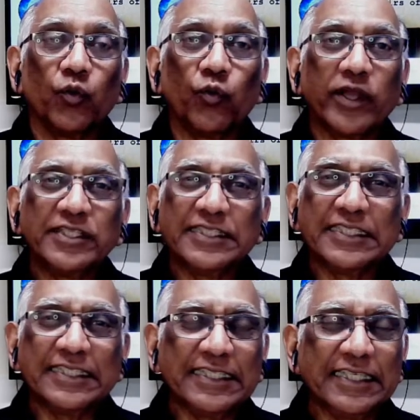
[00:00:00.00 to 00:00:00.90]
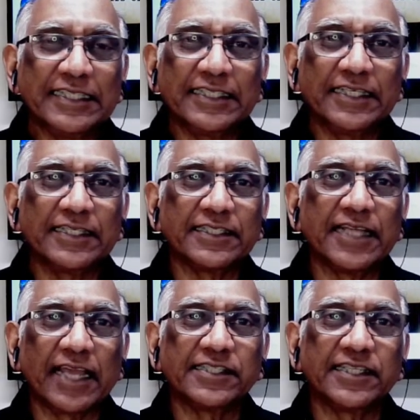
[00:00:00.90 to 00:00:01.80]
When she sees this,
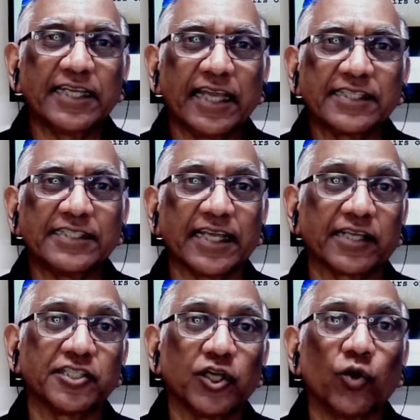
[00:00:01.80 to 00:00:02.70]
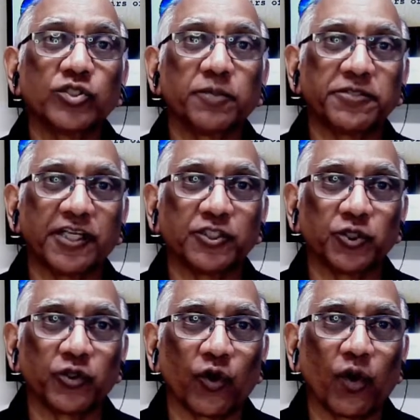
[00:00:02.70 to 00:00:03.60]
Nancy gets sick. She goes upstairs to
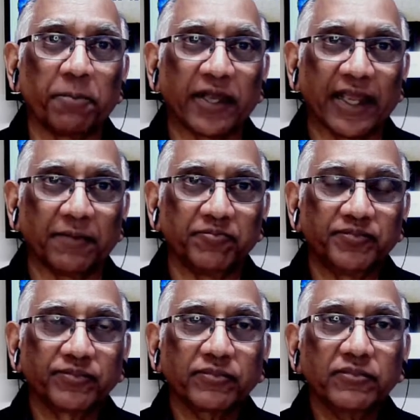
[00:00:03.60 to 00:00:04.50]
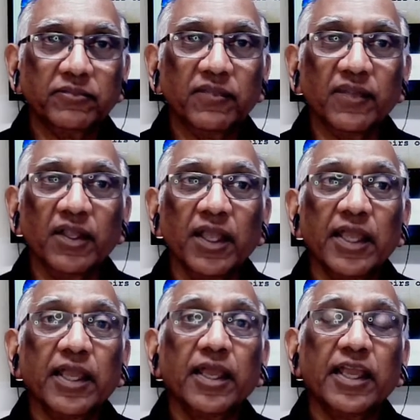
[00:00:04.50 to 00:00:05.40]
throw up again.
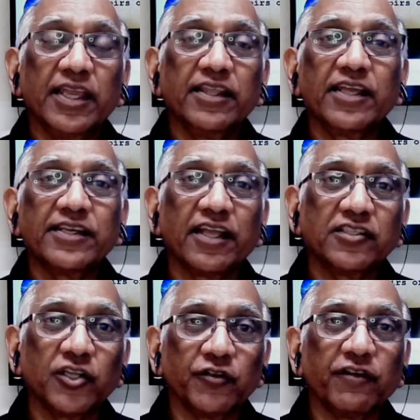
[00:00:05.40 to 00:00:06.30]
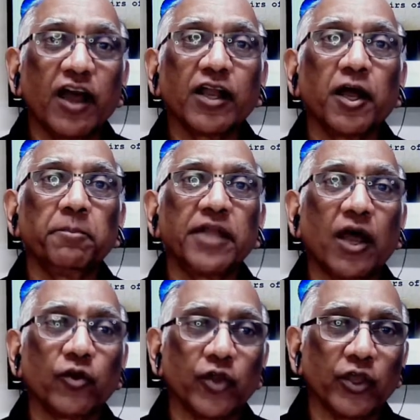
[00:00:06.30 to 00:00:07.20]
He then tells her, you got to come
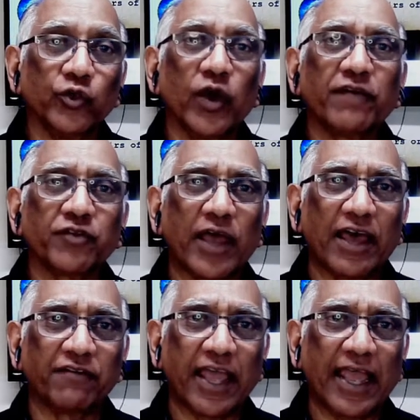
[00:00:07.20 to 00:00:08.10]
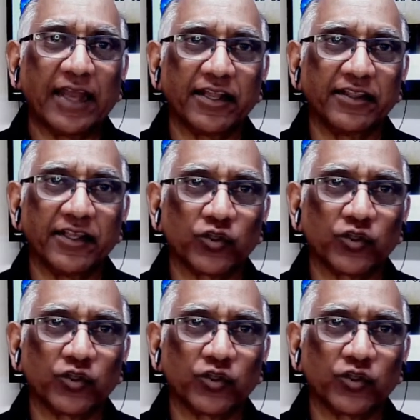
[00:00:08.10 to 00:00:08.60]
down. You have to have a hand in this